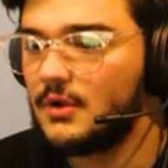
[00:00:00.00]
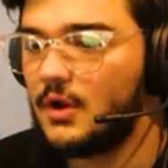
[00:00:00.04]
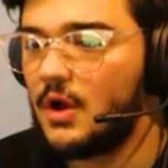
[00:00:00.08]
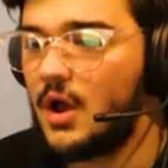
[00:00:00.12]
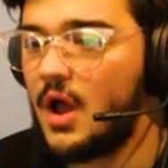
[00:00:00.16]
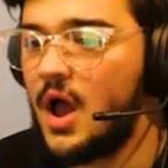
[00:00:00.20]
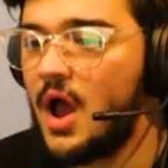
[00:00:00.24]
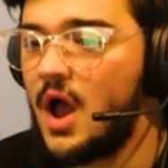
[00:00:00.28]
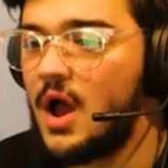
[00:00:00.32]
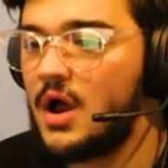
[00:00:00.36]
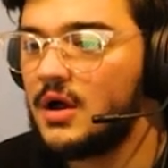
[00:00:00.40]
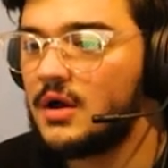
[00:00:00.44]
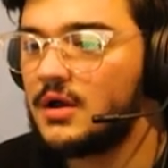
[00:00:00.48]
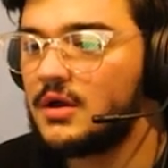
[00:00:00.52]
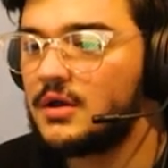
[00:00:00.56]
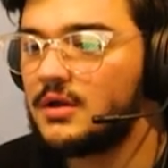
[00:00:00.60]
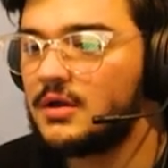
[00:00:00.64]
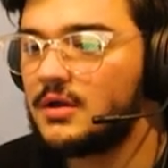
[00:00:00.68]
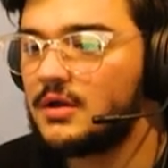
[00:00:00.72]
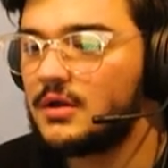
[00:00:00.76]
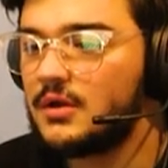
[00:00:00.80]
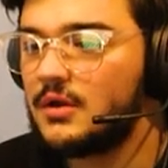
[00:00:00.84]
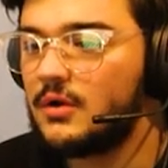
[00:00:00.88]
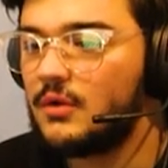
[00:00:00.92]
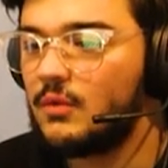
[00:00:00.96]
Oh!
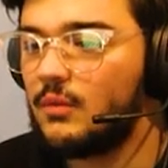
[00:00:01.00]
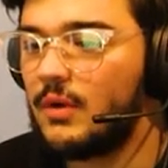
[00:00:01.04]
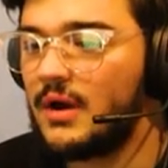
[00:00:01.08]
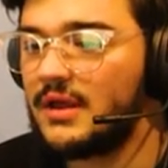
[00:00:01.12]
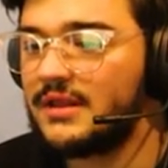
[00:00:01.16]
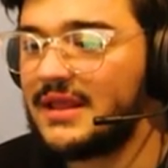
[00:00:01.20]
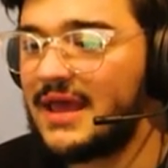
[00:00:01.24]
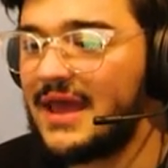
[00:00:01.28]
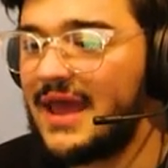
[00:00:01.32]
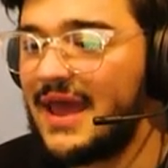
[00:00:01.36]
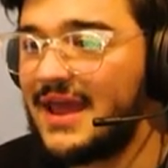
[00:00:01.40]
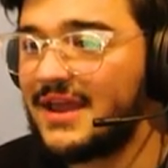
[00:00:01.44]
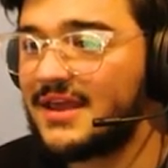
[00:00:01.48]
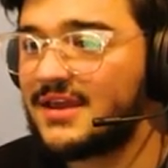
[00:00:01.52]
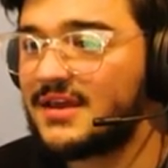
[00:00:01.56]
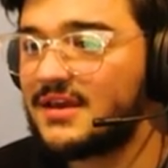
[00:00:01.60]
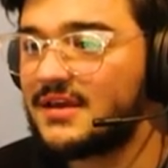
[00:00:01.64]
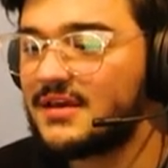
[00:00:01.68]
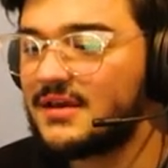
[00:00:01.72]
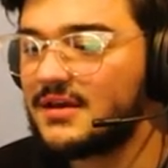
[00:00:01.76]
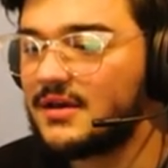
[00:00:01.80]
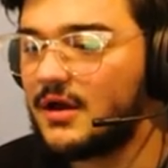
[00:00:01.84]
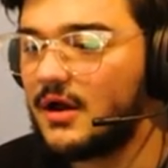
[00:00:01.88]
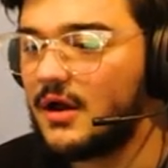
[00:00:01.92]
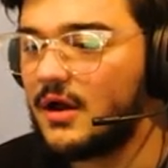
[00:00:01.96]
What the heck?
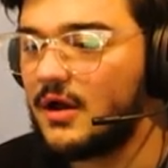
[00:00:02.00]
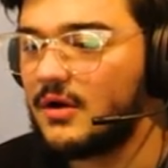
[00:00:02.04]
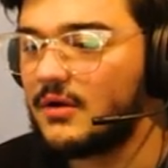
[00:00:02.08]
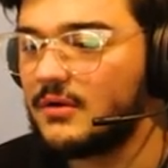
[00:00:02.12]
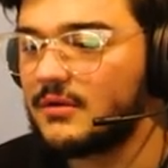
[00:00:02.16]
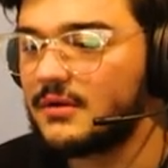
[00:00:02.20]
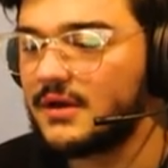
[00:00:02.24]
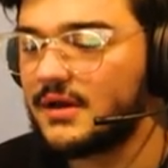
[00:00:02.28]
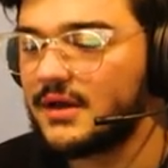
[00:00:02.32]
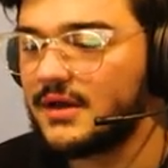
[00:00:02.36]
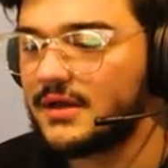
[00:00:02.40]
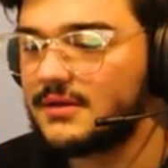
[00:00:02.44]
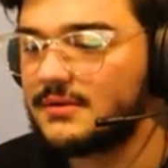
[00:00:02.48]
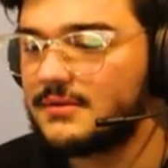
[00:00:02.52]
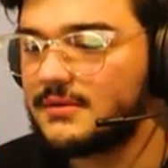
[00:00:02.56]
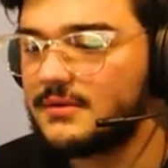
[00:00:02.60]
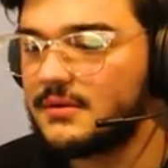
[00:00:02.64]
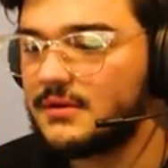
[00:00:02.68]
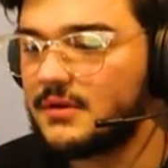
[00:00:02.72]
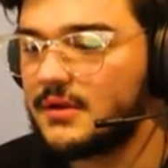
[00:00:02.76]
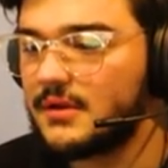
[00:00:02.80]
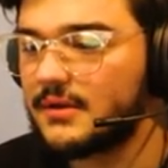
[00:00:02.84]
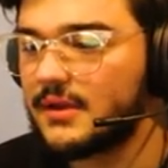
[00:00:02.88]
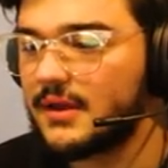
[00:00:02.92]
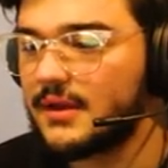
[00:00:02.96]
Oh god.
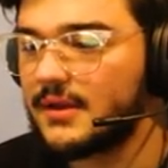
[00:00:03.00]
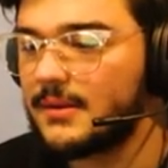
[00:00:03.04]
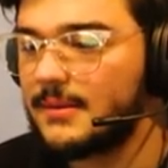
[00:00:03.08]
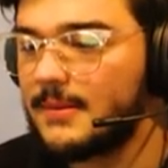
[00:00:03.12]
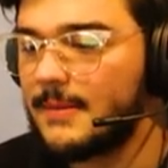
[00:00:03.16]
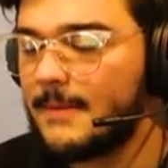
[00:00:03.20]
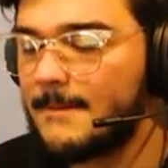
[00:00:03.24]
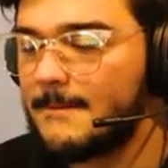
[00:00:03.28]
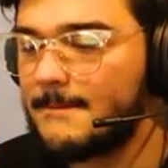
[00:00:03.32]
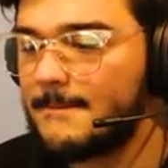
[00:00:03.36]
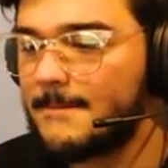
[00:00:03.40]
Okay.